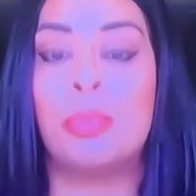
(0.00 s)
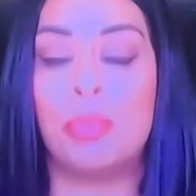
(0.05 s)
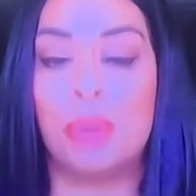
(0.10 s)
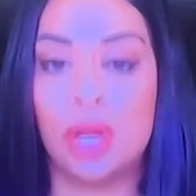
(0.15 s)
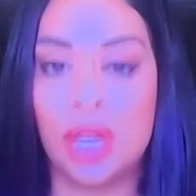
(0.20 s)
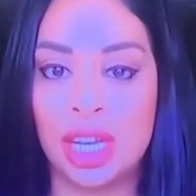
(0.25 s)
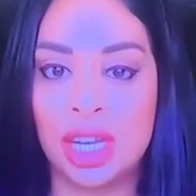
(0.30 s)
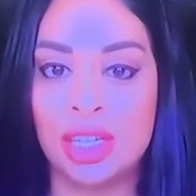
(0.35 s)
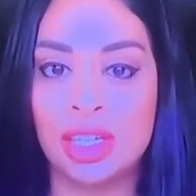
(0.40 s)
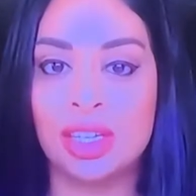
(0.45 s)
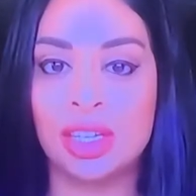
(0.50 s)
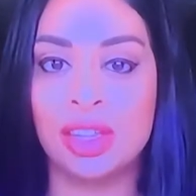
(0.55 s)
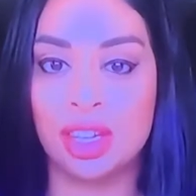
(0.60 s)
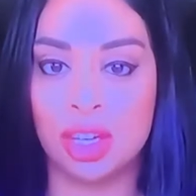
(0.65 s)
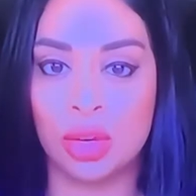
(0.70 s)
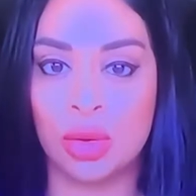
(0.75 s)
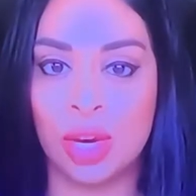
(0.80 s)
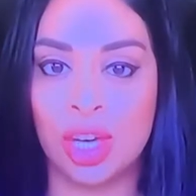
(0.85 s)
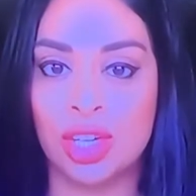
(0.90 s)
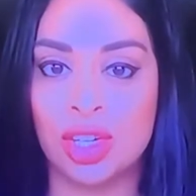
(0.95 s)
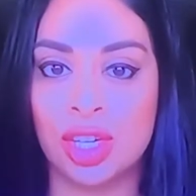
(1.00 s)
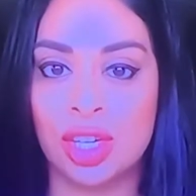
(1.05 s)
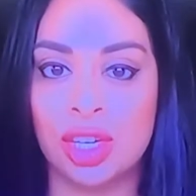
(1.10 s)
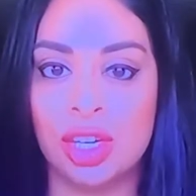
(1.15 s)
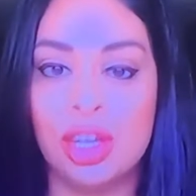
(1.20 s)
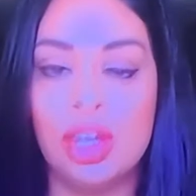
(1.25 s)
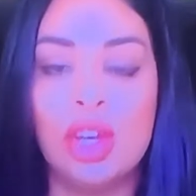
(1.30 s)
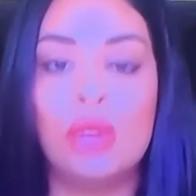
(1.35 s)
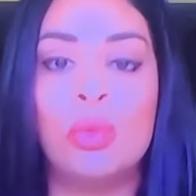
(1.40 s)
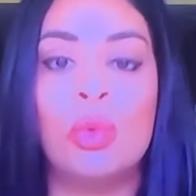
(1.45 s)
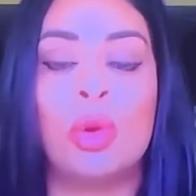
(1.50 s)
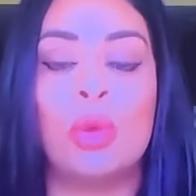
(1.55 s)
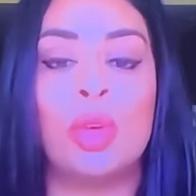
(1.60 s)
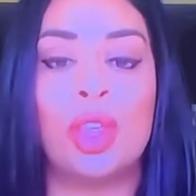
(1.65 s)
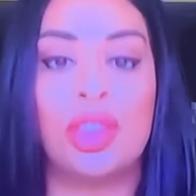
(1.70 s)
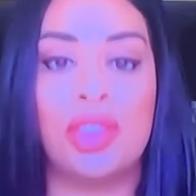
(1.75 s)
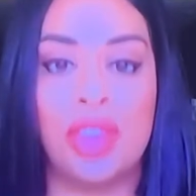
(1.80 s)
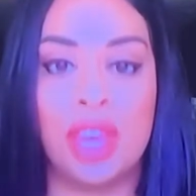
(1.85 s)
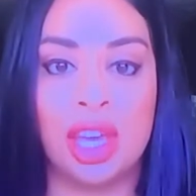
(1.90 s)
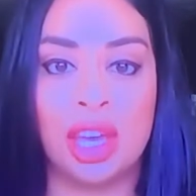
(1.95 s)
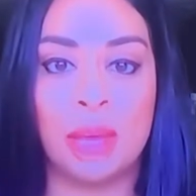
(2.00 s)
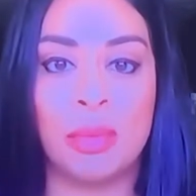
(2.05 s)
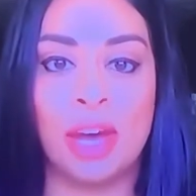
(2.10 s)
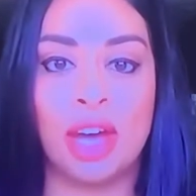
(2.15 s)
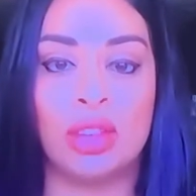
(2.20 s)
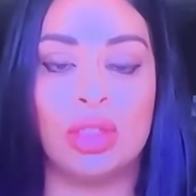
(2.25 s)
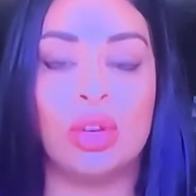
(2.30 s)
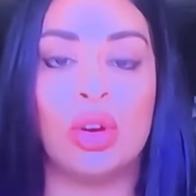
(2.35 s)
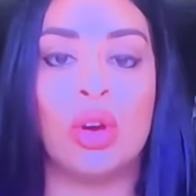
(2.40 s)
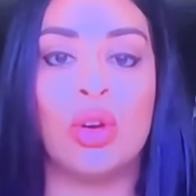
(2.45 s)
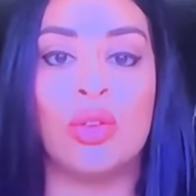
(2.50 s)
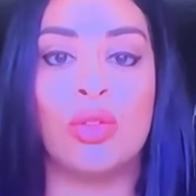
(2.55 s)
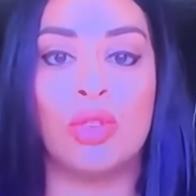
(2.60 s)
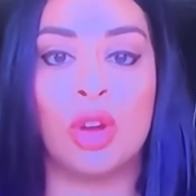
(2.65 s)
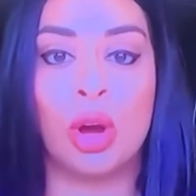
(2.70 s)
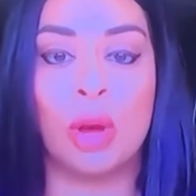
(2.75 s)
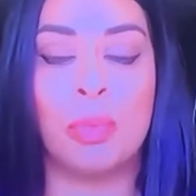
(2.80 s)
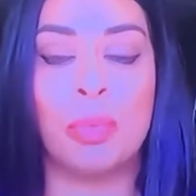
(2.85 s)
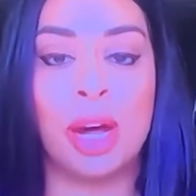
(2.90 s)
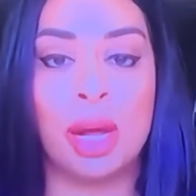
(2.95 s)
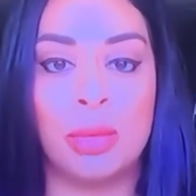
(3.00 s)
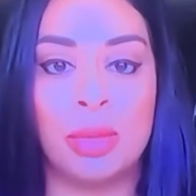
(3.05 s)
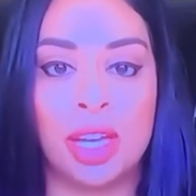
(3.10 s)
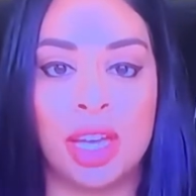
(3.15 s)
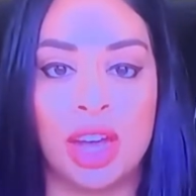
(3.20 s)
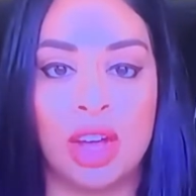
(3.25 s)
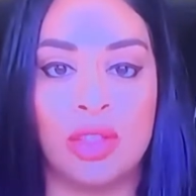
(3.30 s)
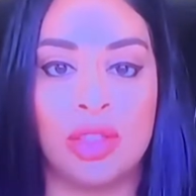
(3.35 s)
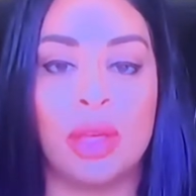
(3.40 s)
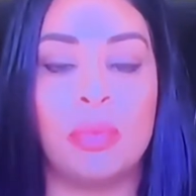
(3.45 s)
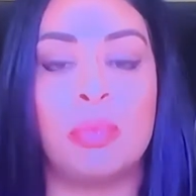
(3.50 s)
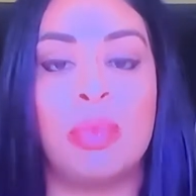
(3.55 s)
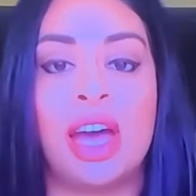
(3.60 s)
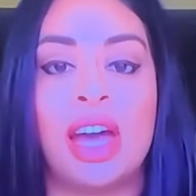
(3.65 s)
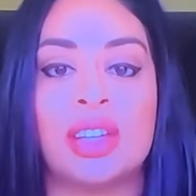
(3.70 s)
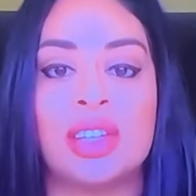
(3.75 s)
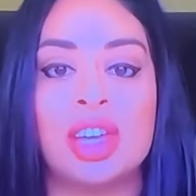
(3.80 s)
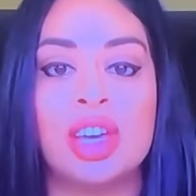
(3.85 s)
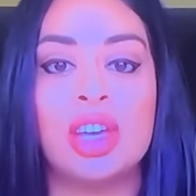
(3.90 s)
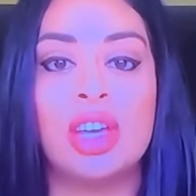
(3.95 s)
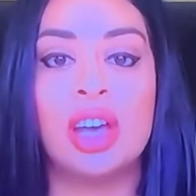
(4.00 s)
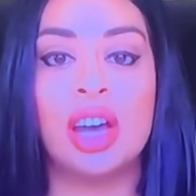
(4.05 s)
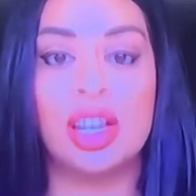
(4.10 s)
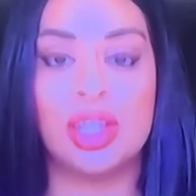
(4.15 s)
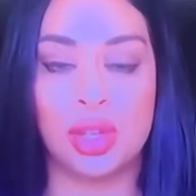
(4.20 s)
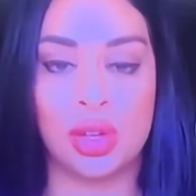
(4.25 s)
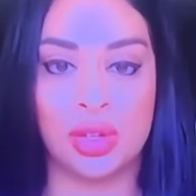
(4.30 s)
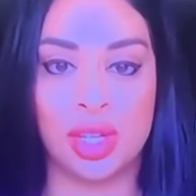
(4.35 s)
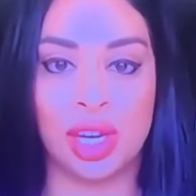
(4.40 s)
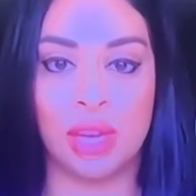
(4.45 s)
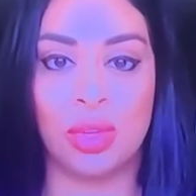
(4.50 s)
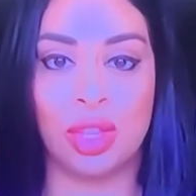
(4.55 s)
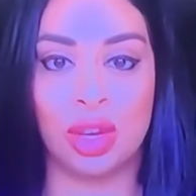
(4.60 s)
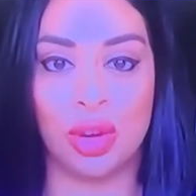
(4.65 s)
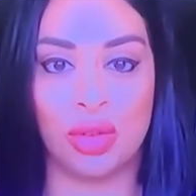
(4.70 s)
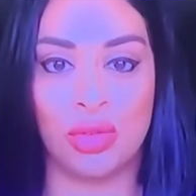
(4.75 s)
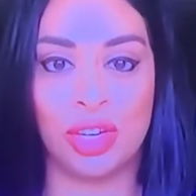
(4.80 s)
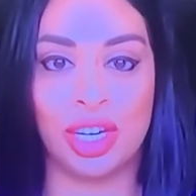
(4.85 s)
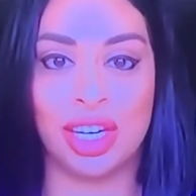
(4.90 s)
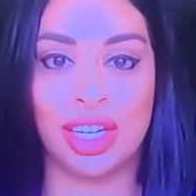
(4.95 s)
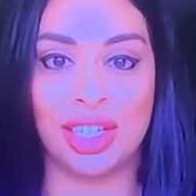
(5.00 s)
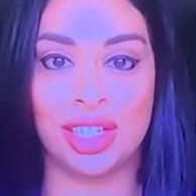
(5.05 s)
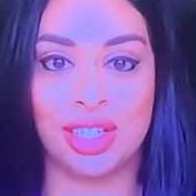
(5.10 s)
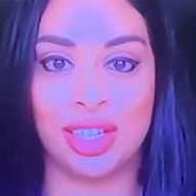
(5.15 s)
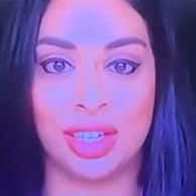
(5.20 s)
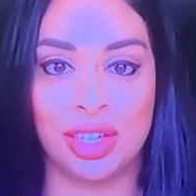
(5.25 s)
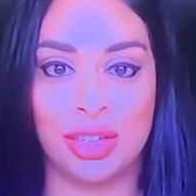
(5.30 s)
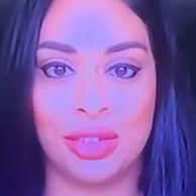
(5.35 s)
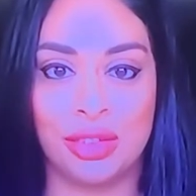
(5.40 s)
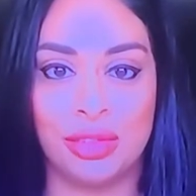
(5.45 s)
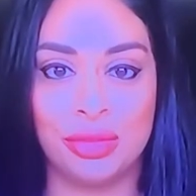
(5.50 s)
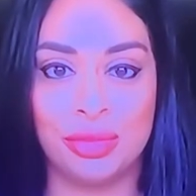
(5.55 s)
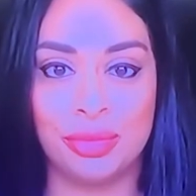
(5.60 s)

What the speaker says: put into the equation when we think about the overall public health impacts associated with COVID-19.